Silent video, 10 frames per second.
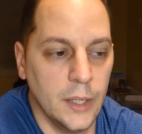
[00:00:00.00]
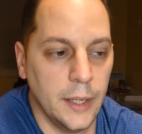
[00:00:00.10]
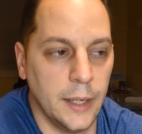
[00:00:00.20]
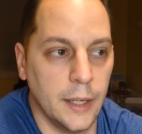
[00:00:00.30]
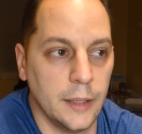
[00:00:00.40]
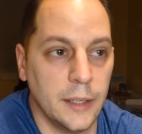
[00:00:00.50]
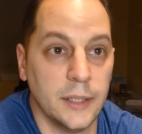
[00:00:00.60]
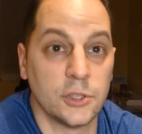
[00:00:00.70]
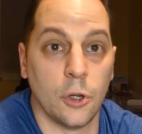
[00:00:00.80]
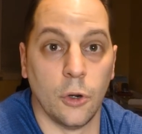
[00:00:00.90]
And
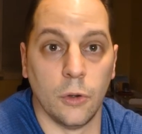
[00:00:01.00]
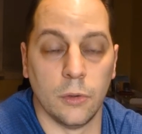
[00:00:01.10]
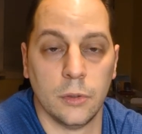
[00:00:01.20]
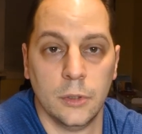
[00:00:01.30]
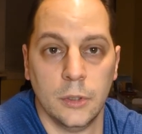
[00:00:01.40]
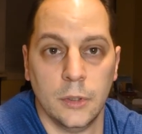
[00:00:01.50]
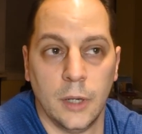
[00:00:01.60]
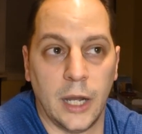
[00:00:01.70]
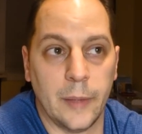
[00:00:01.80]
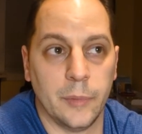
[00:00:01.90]
his goal,
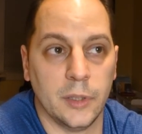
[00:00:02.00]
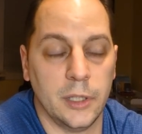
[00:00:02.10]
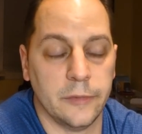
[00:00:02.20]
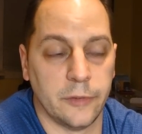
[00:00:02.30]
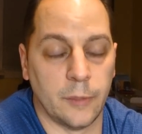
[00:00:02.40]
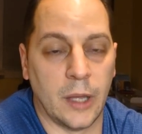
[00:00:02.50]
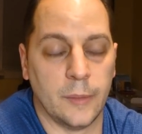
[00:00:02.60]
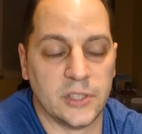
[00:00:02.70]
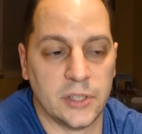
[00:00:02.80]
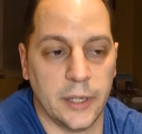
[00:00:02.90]
I believe, if I'm
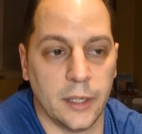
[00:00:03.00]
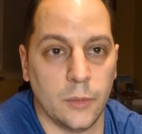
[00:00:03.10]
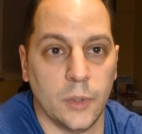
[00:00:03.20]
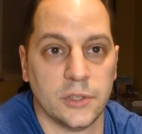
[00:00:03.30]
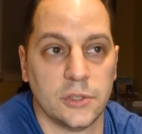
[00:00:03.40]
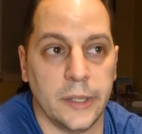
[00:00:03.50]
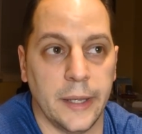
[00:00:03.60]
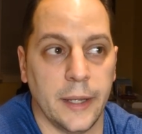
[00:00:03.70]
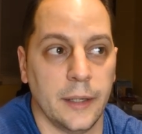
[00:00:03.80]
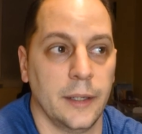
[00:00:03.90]
not mistaken, was to
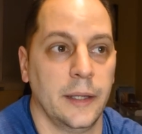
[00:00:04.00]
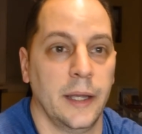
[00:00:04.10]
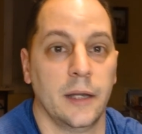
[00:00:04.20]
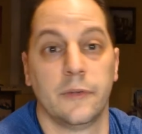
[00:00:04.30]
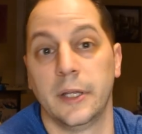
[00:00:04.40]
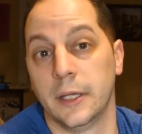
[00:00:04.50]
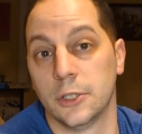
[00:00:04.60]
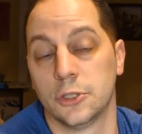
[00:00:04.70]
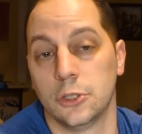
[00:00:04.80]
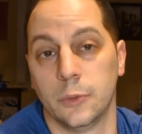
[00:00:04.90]
get every
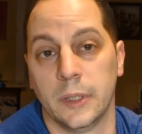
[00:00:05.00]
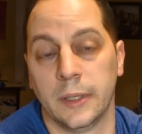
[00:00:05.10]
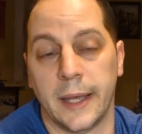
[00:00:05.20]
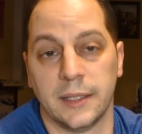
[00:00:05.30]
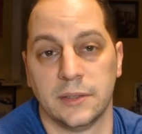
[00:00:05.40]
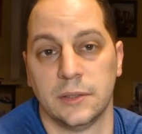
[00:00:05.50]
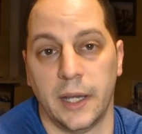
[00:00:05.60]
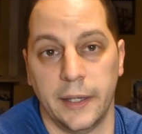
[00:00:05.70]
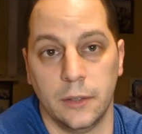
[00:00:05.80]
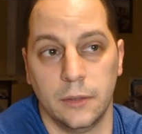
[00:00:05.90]
issue in that
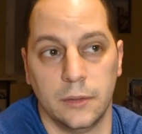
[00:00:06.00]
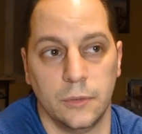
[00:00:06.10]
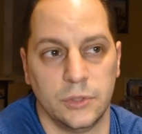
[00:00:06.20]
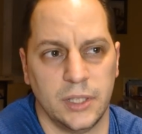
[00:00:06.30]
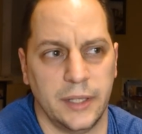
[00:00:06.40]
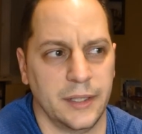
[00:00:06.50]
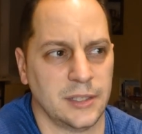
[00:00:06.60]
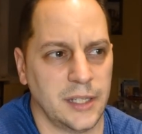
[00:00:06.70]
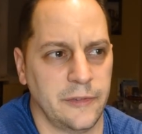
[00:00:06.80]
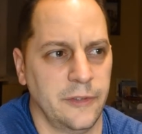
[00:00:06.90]
title, which I think
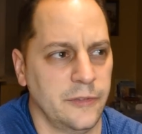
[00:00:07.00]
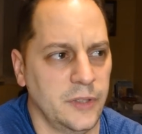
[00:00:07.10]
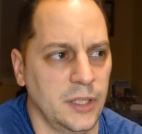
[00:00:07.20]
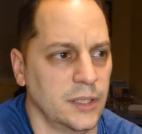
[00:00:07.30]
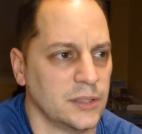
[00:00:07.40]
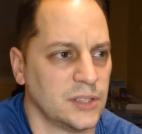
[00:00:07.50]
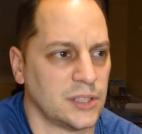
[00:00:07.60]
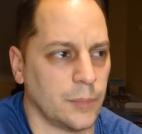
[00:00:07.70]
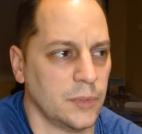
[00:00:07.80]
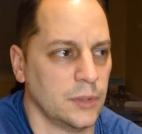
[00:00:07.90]
is like 50
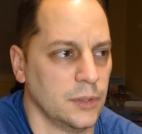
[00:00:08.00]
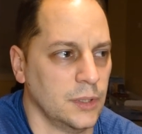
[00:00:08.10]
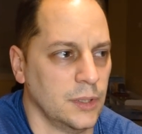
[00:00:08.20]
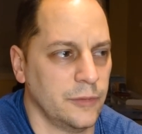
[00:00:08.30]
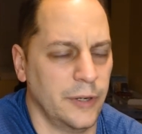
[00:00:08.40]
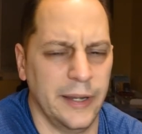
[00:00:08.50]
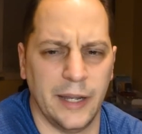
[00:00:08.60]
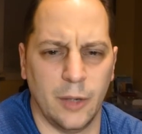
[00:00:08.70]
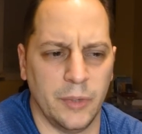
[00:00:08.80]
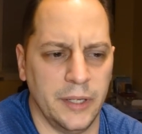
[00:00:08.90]
some, forget
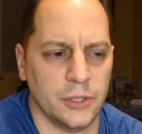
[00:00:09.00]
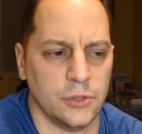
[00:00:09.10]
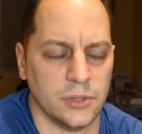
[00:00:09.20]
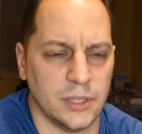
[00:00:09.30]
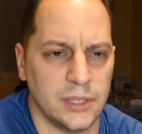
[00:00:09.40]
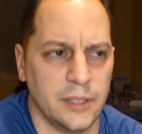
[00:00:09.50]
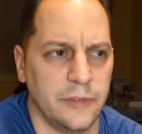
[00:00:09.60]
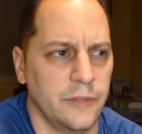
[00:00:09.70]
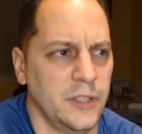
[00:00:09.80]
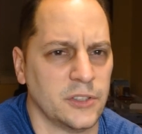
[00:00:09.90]
how many issues, it's in the
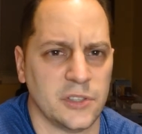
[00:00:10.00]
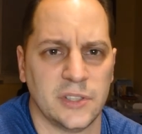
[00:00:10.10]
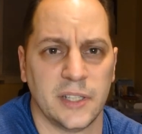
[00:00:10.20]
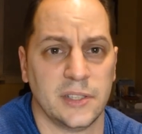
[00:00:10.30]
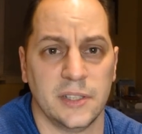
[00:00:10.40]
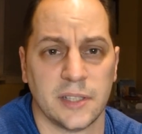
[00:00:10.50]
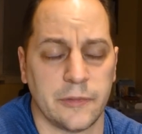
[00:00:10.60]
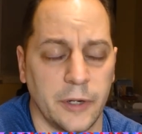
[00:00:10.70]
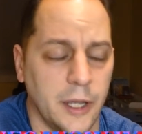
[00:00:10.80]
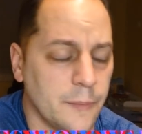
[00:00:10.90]
50s or 60s,
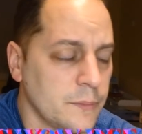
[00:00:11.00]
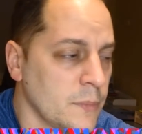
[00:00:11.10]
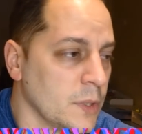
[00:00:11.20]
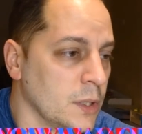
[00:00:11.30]
I forget,